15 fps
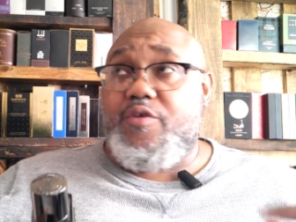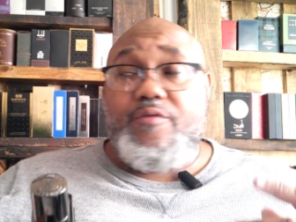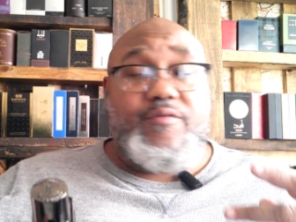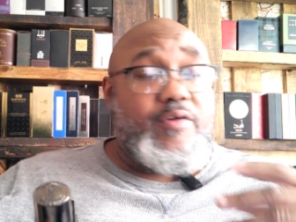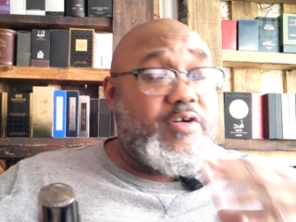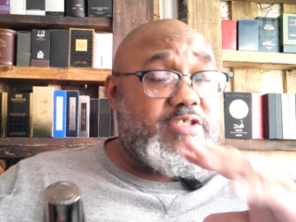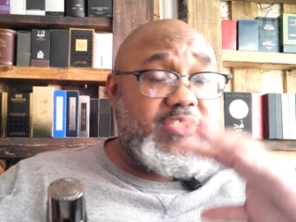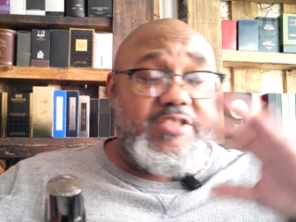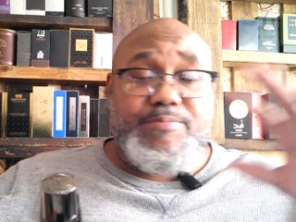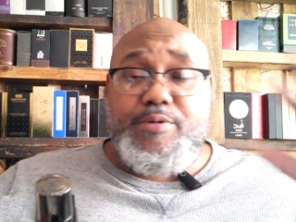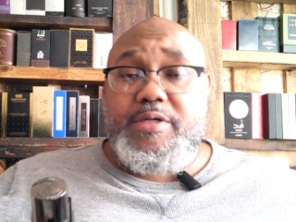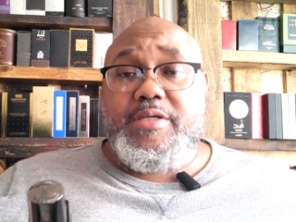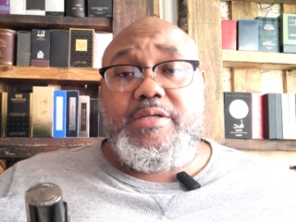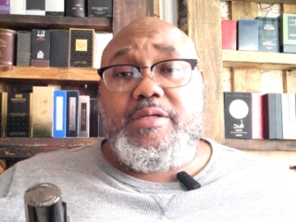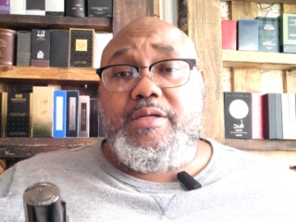So far, just
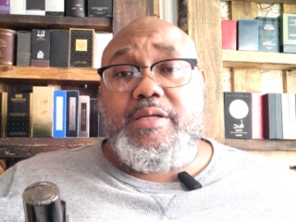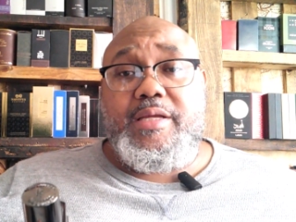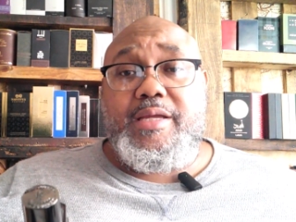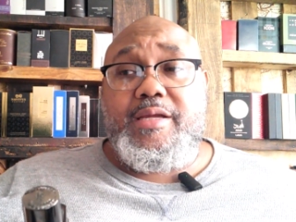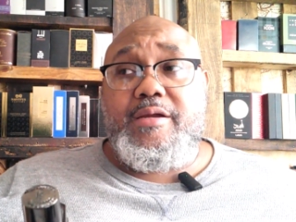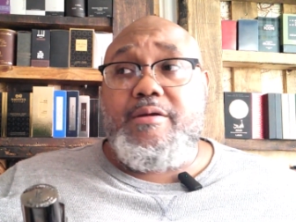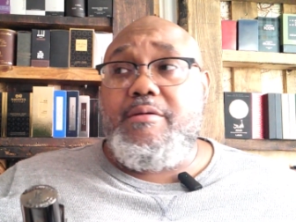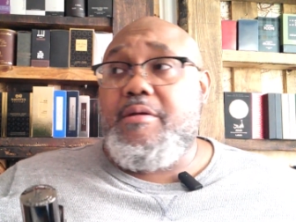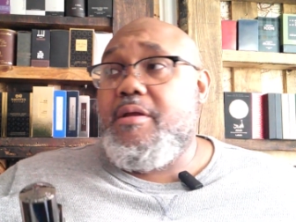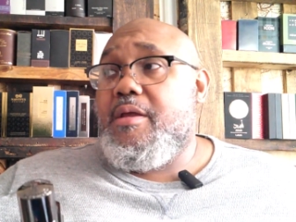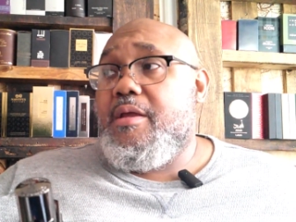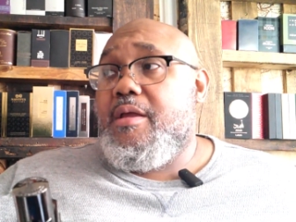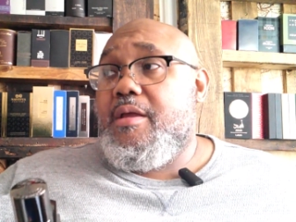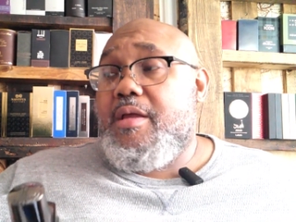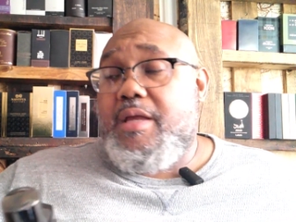spraying it in the air.
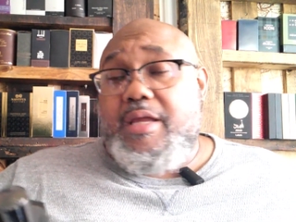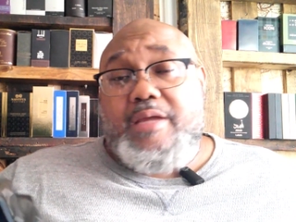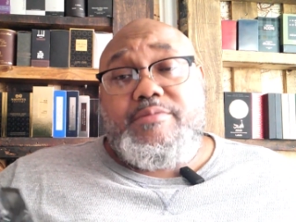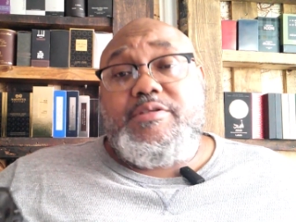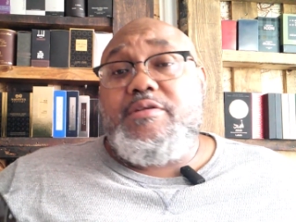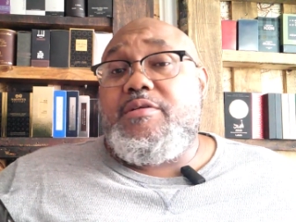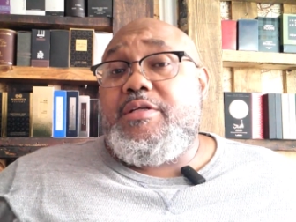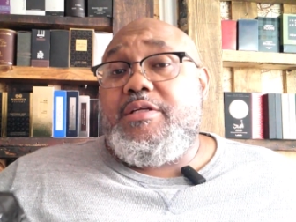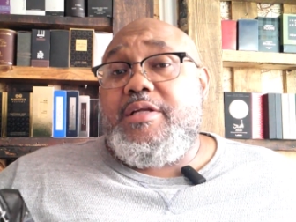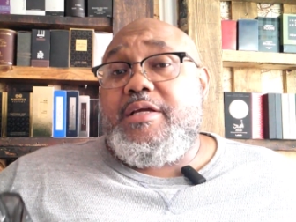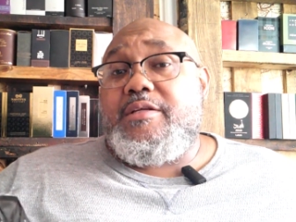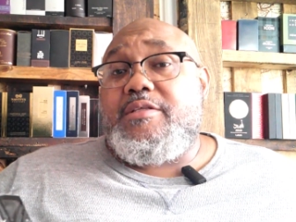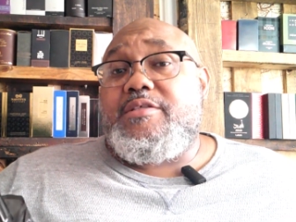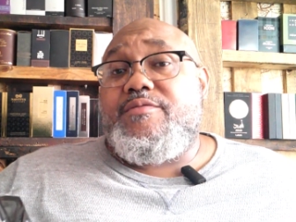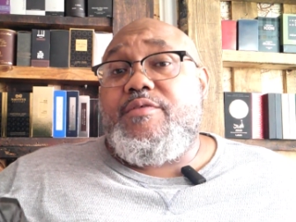I absolutely
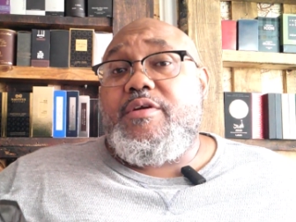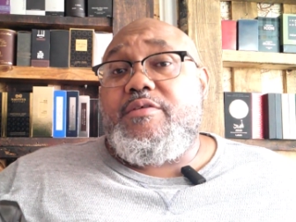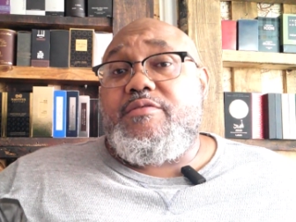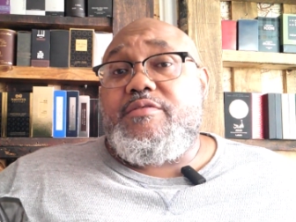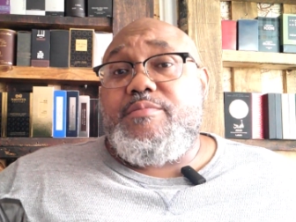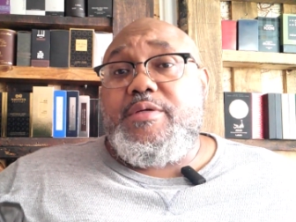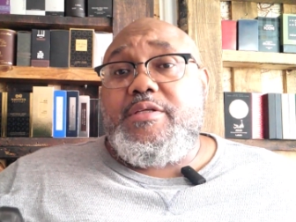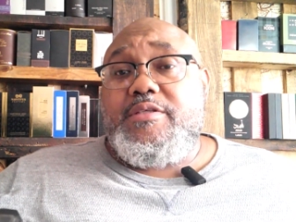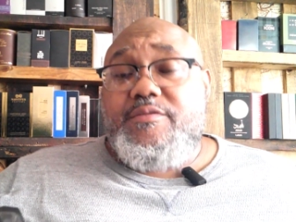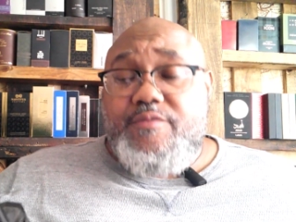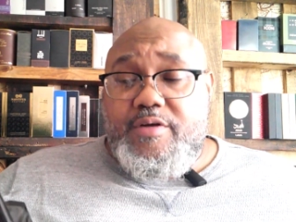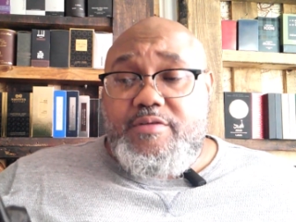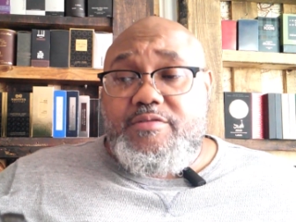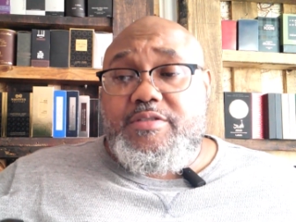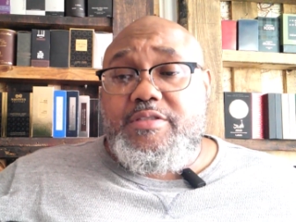like this fragrance, man. This
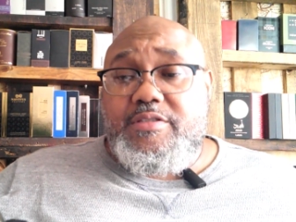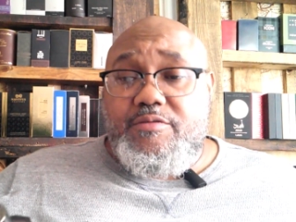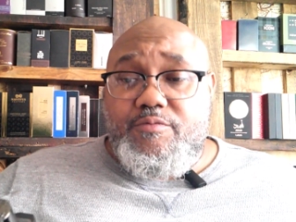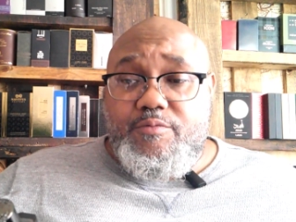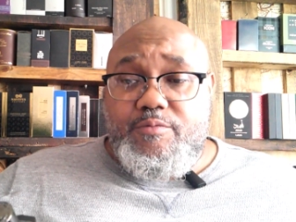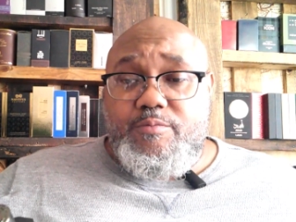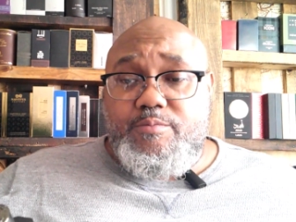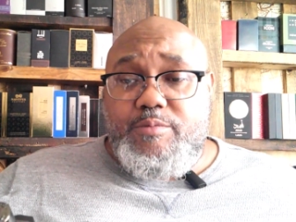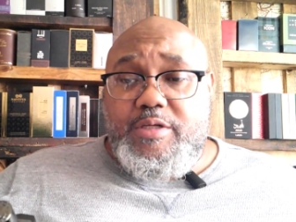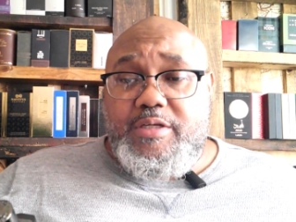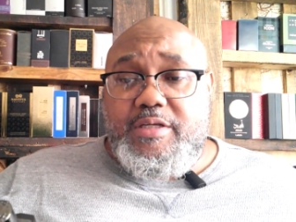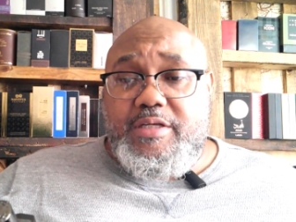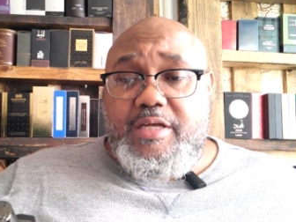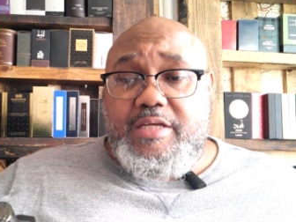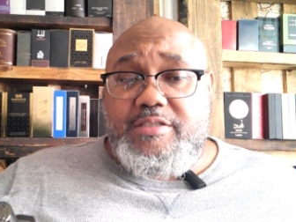fragrance is a,
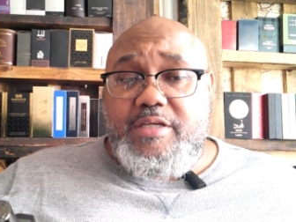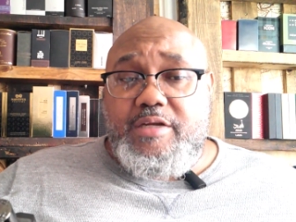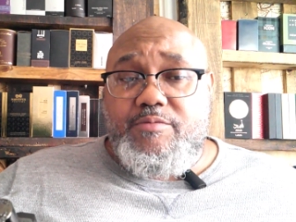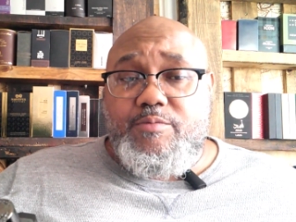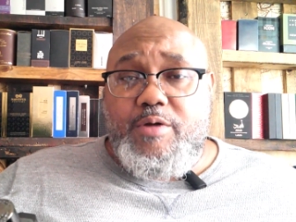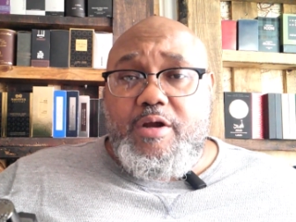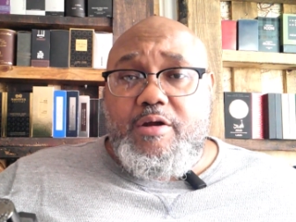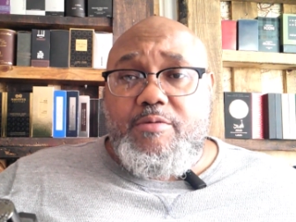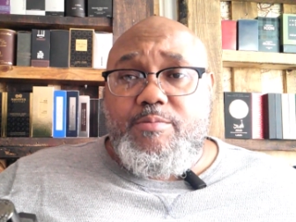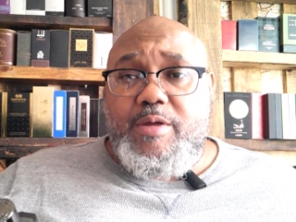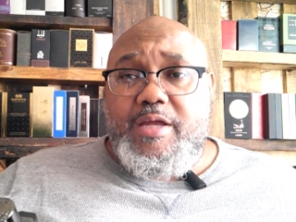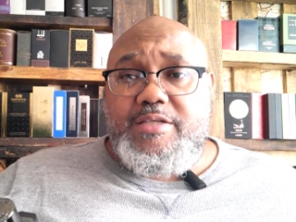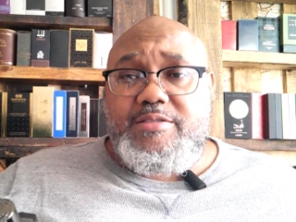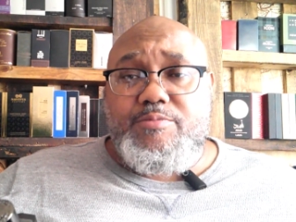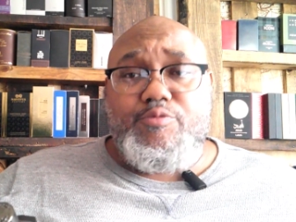it has a uh,
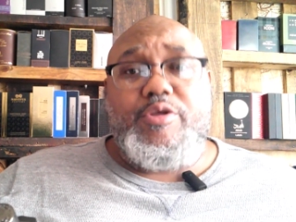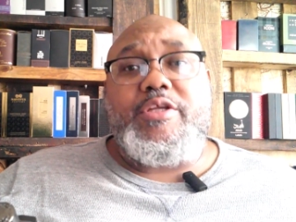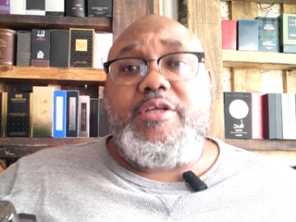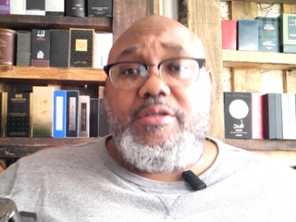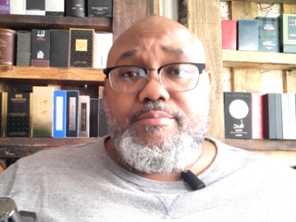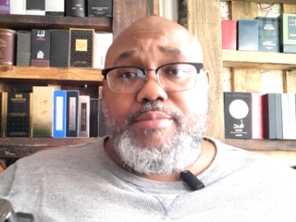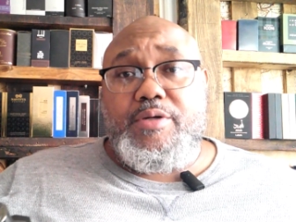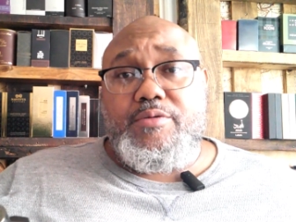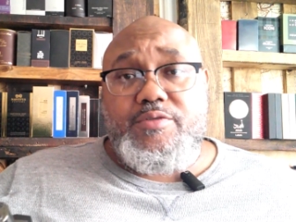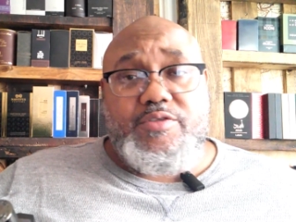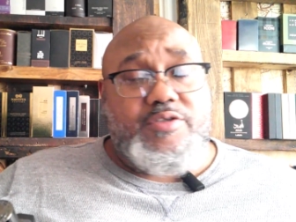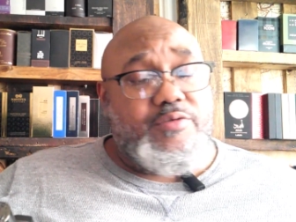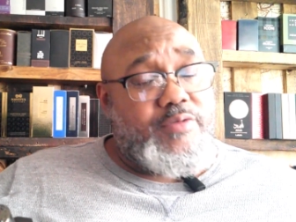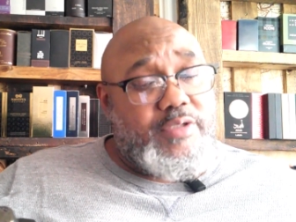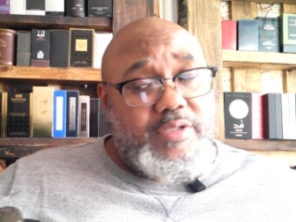has some really good
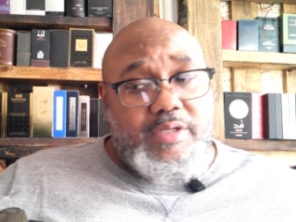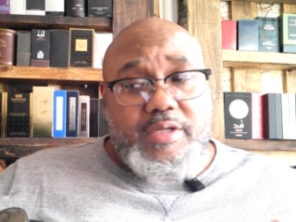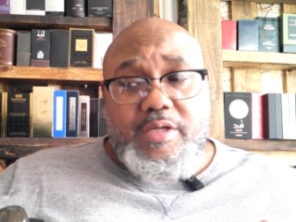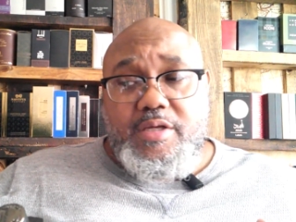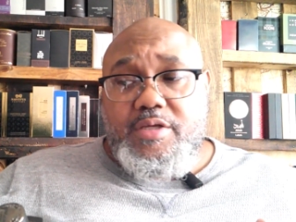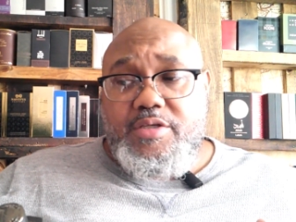bones to it.